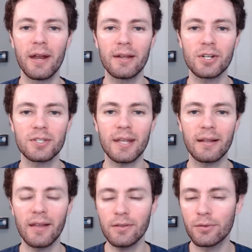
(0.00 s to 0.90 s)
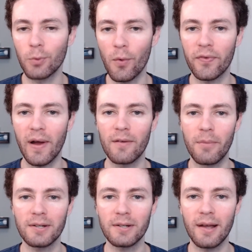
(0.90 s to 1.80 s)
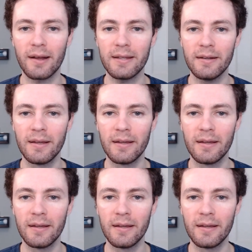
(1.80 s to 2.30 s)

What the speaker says: bet I just said I like. Throw $5 on it.